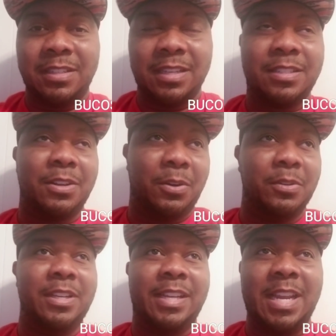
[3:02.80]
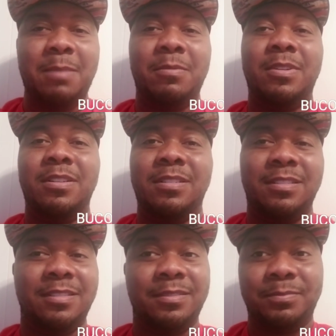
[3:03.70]
just to only keep.
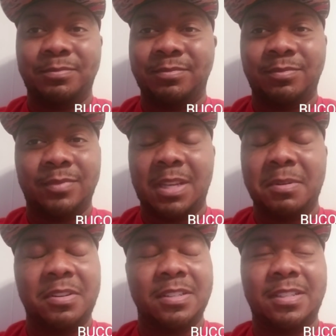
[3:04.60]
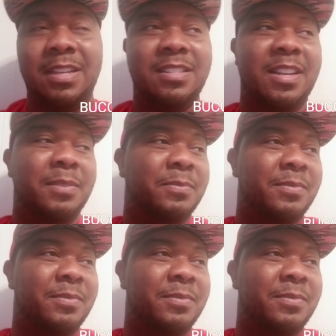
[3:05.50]
I'm not even gonna say his name.